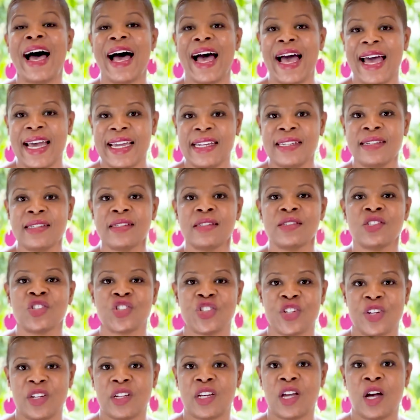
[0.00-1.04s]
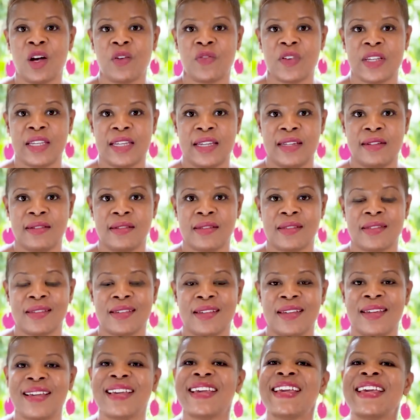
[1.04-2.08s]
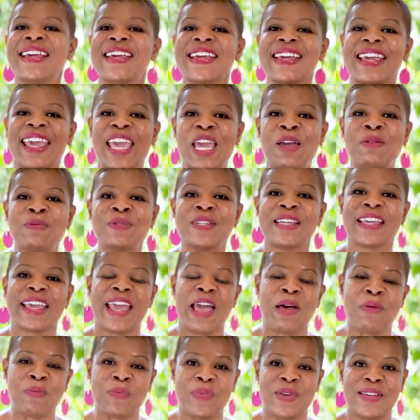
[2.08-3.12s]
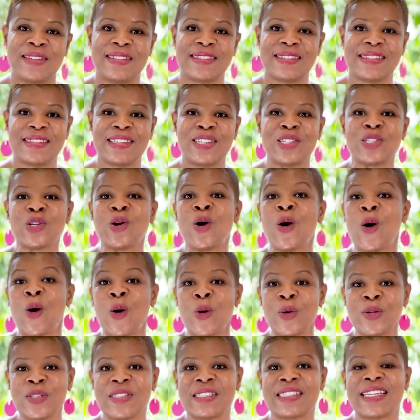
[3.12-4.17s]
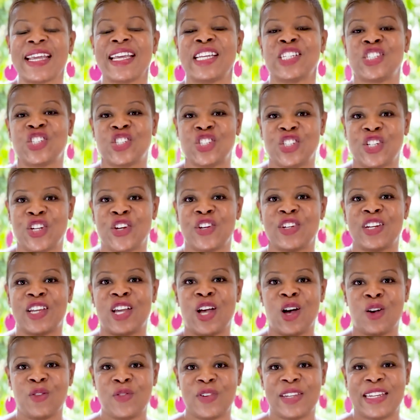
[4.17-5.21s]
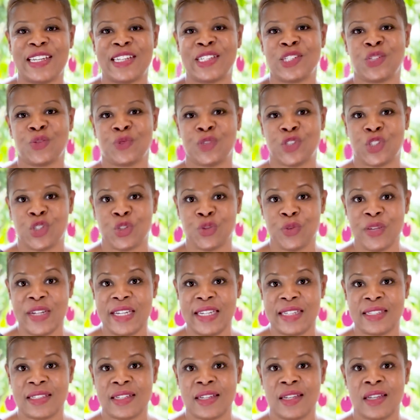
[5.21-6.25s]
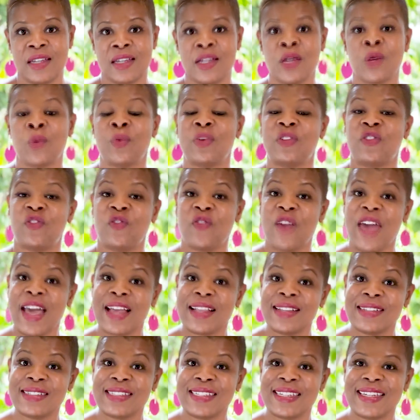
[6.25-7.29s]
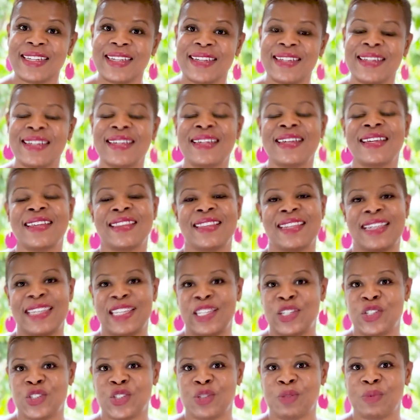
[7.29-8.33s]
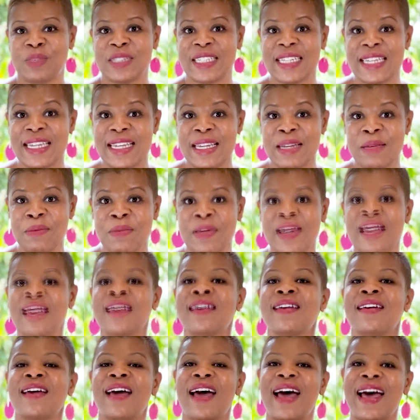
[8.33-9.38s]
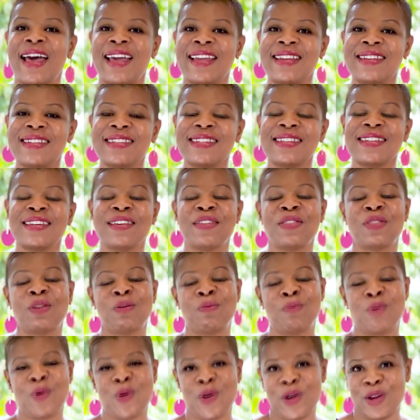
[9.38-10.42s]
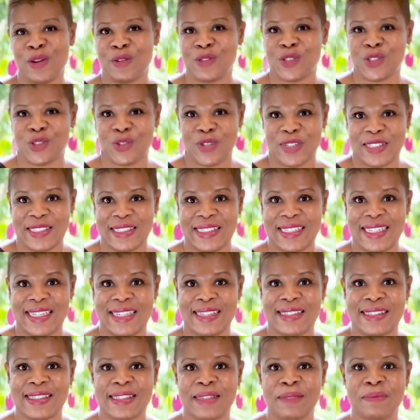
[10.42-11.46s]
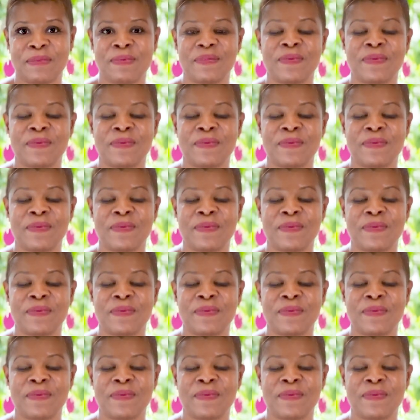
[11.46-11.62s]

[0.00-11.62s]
and shared governance, came to campus to host a shared governance retreat with faculty, the leadership team, and the Board of Trustees.